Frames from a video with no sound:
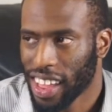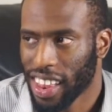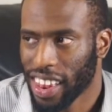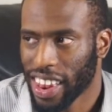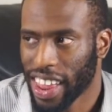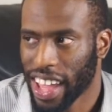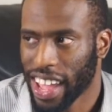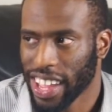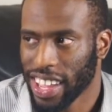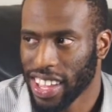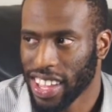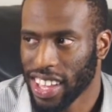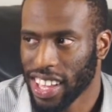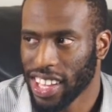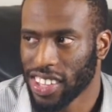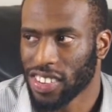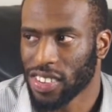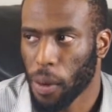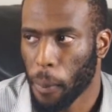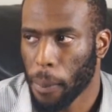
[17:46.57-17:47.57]
like,
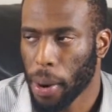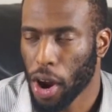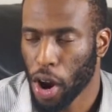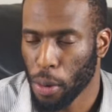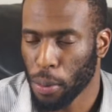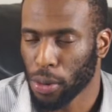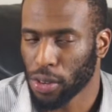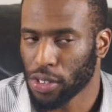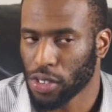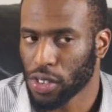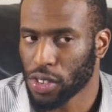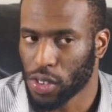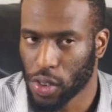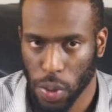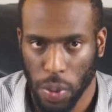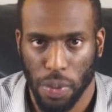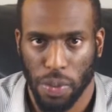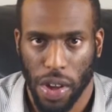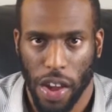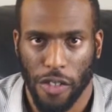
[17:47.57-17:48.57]
it's comparable to
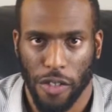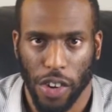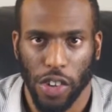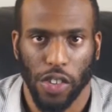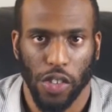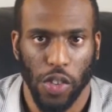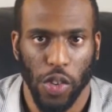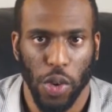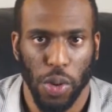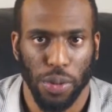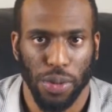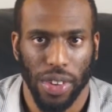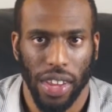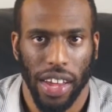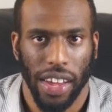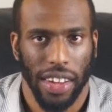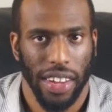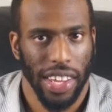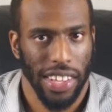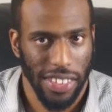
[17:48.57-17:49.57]
Superman versus
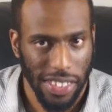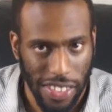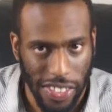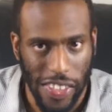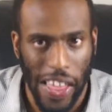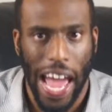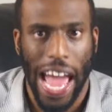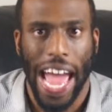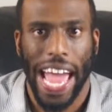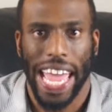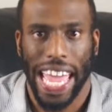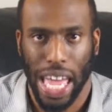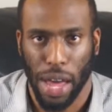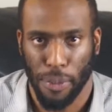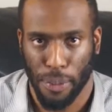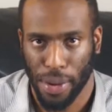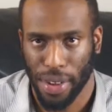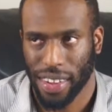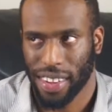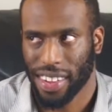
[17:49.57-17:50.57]
Doomsday. It's that
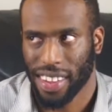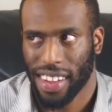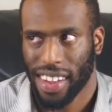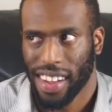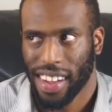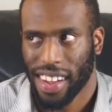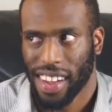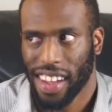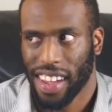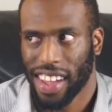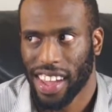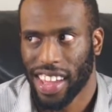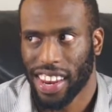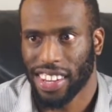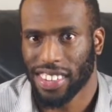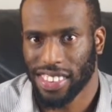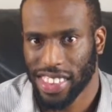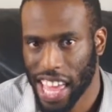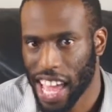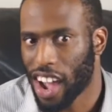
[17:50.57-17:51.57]
epic, and
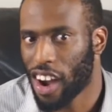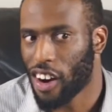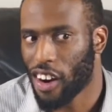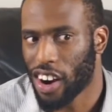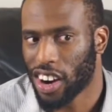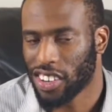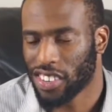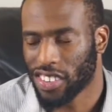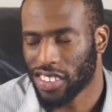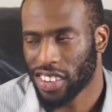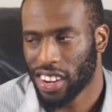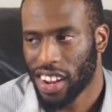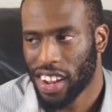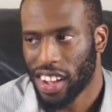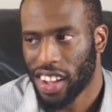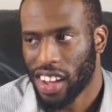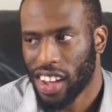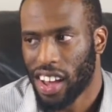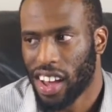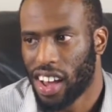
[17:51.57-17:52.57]
it's that harsh.
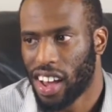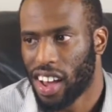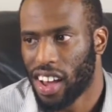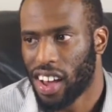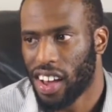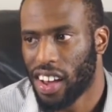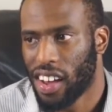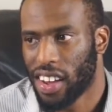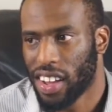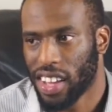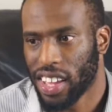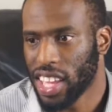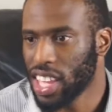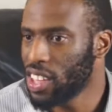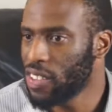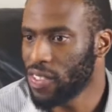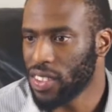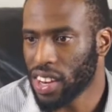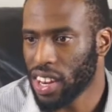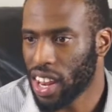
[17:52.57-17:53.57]

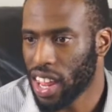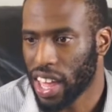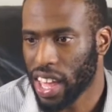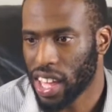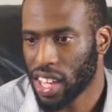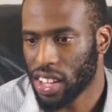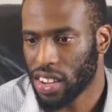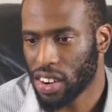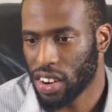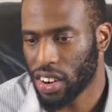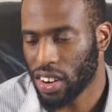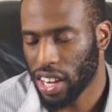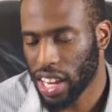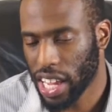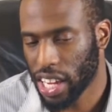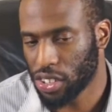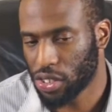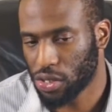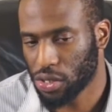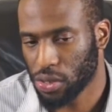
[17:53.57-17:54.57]
Even like Kurt
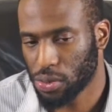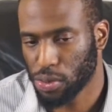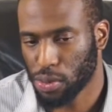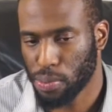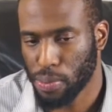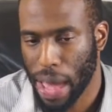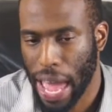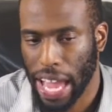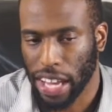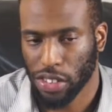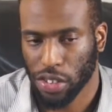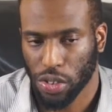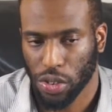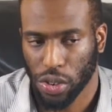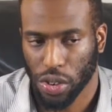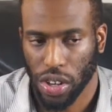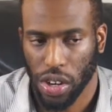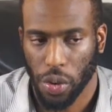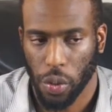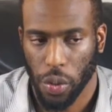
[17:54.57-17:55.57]
Langstrom's
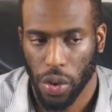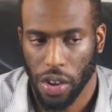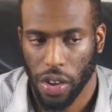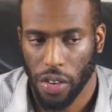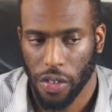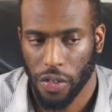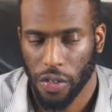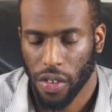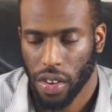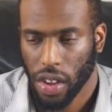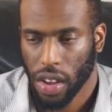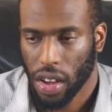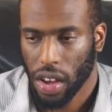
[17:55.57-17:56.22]
backstory with